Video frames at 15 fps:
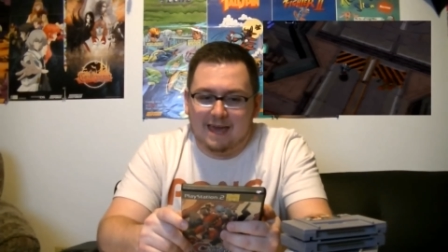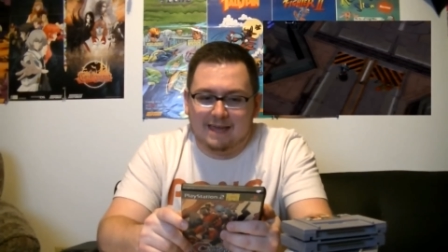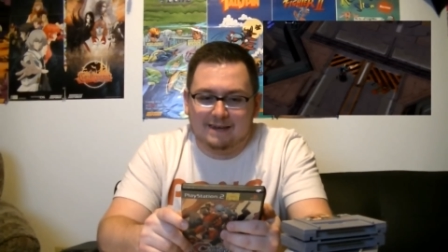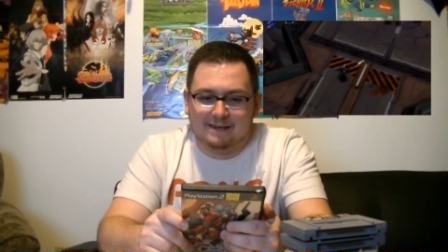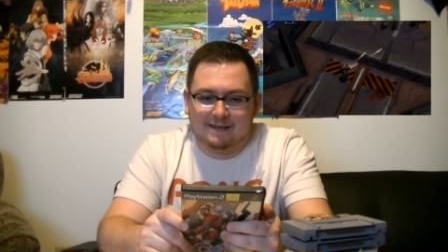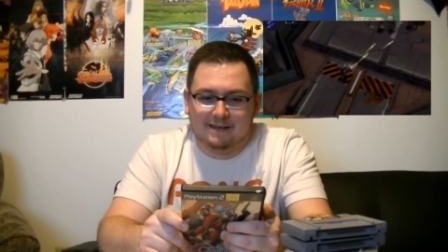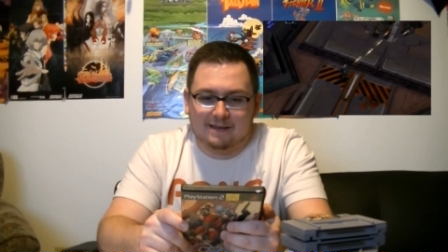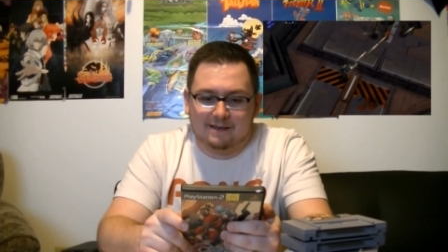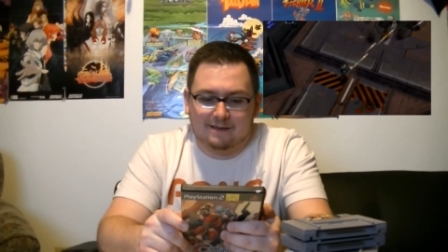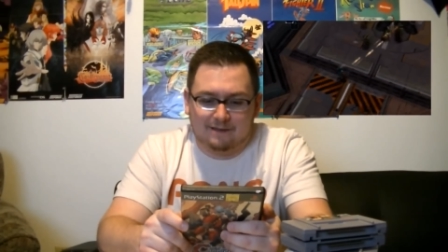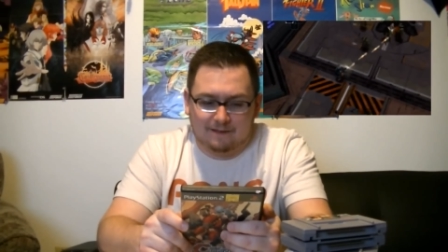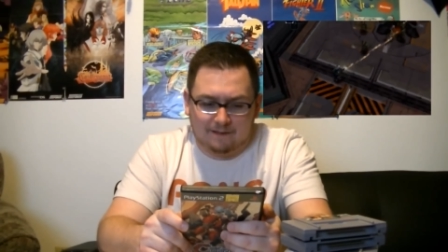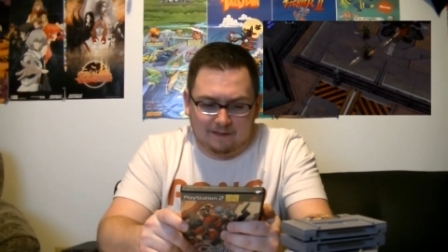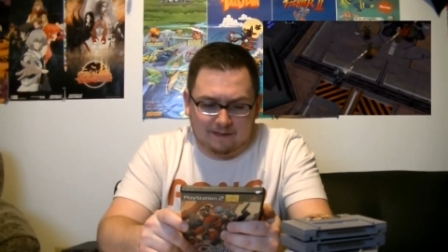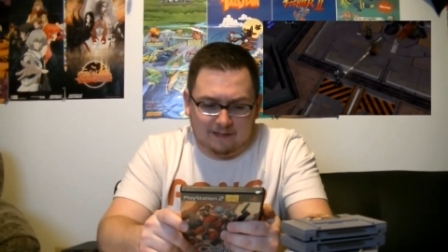and uh,
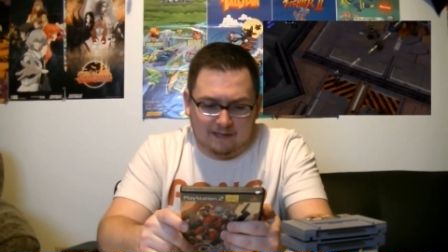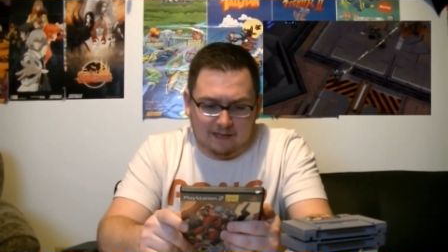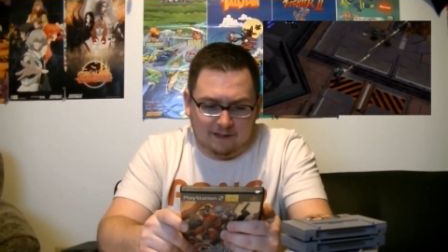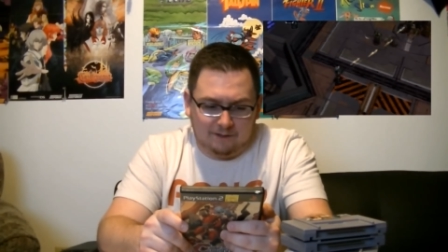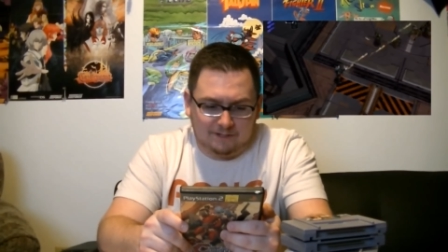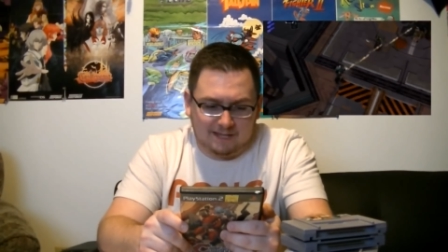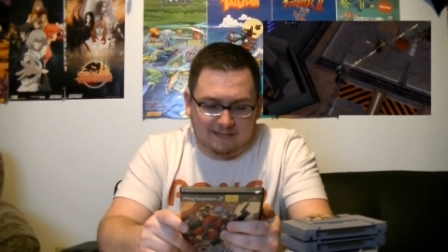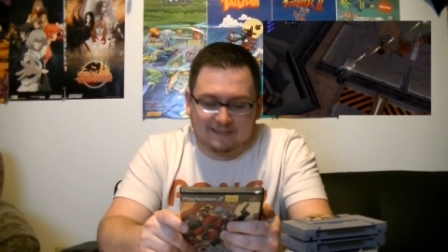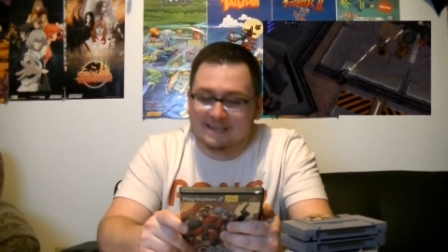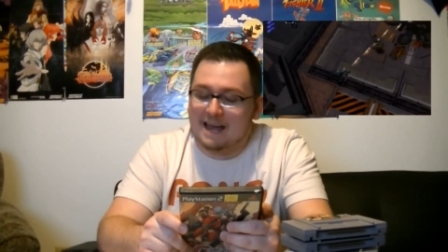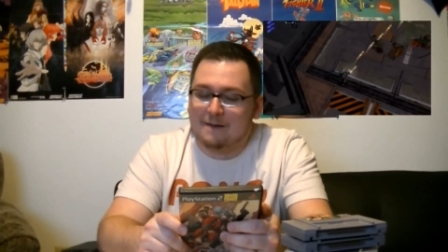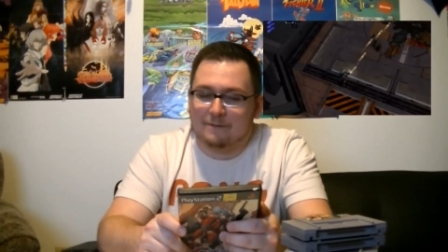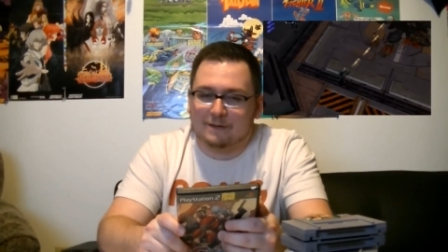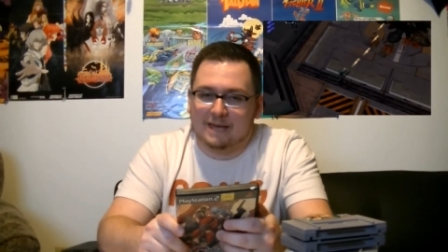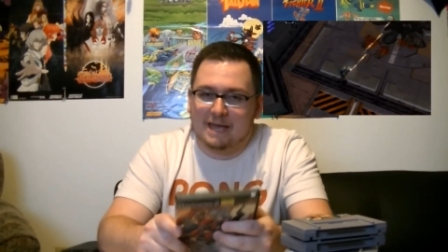it looks like the
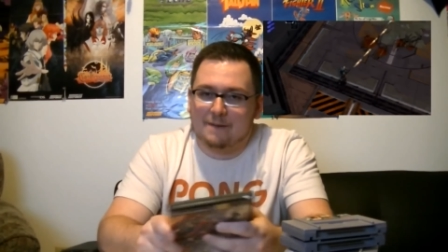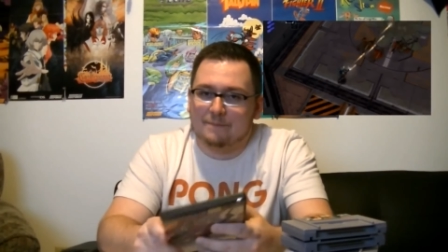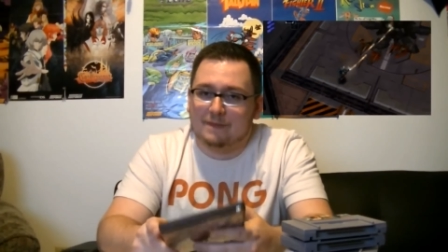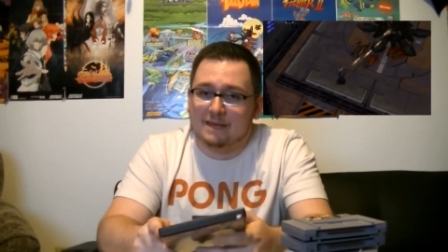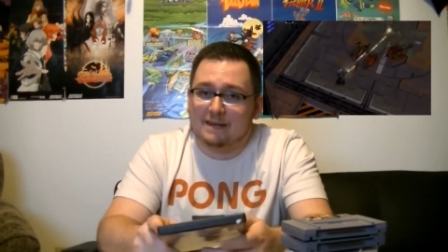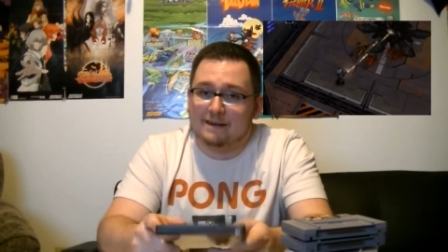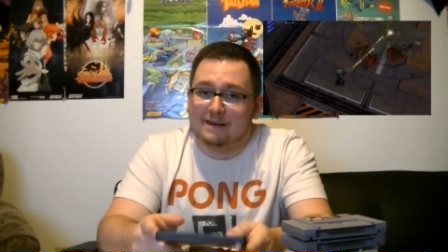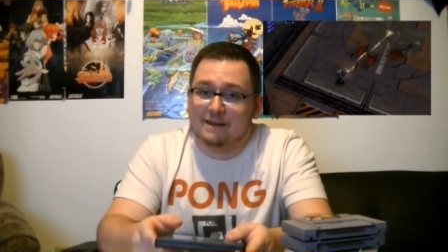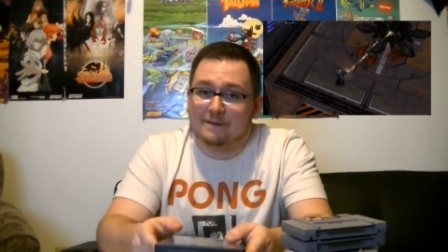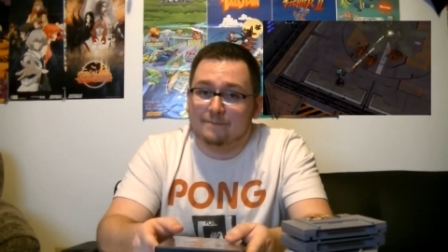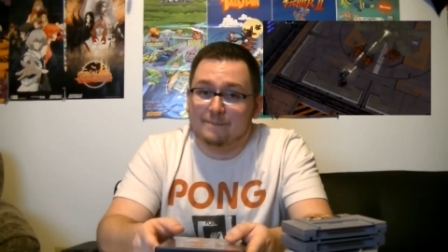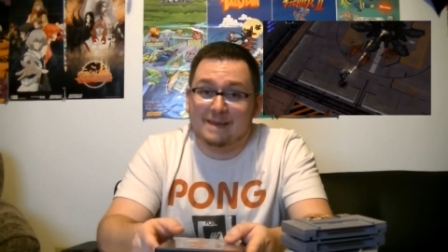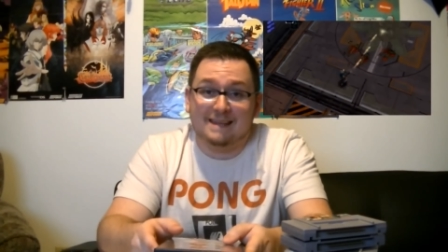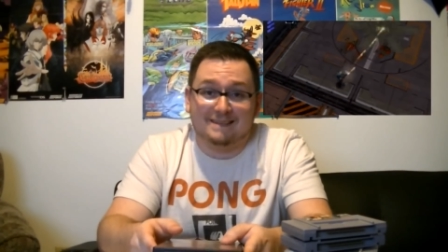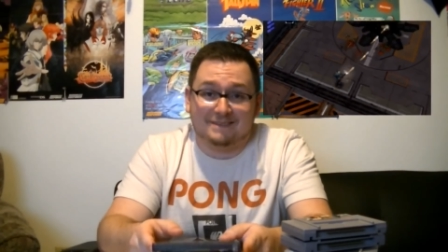type of game that uh,
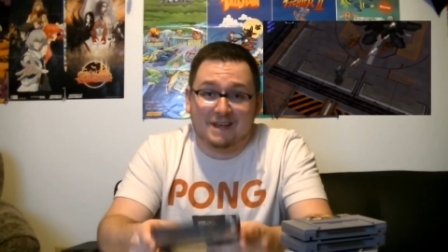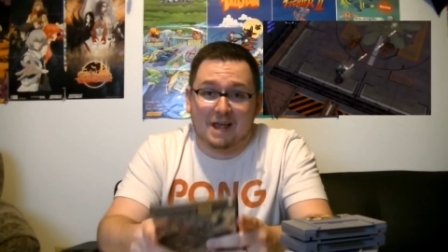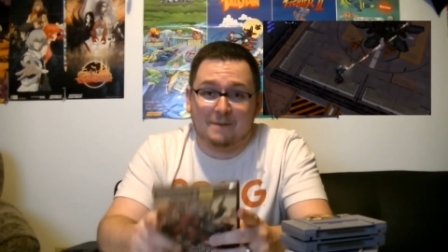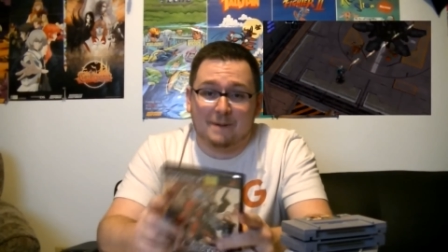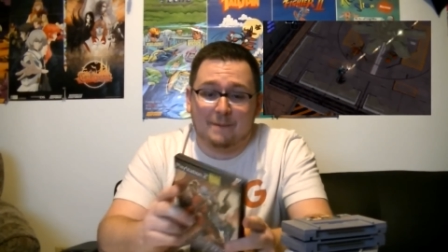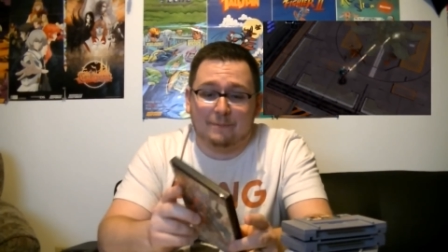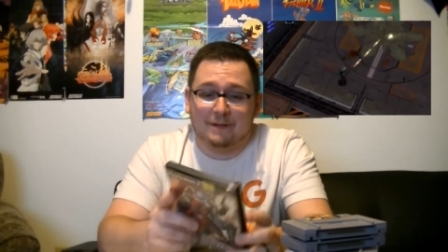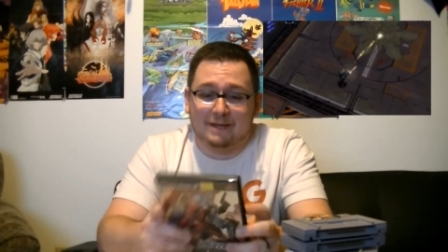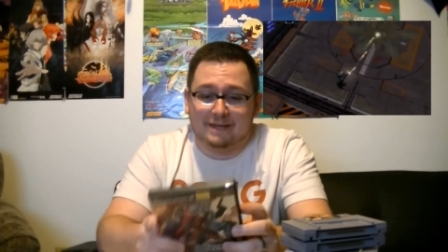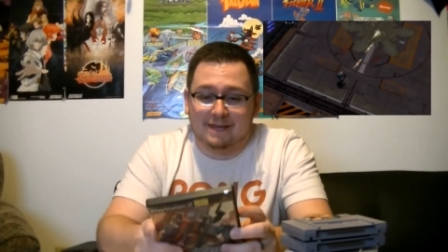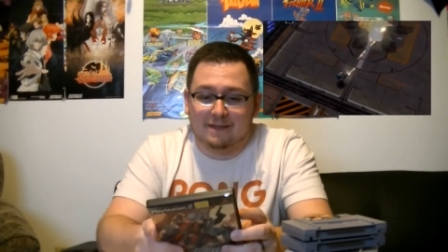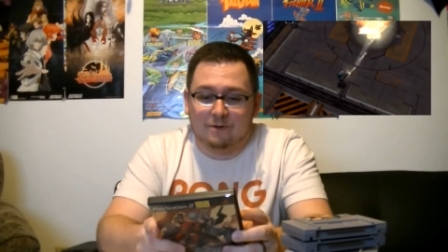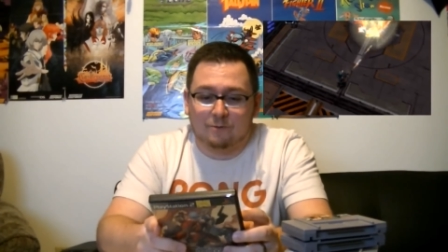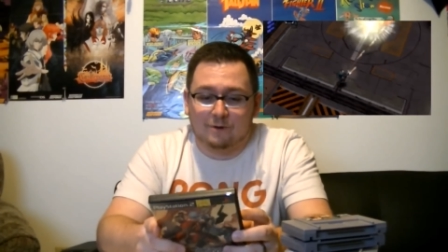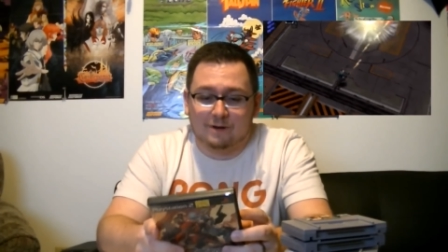me and Zach might play together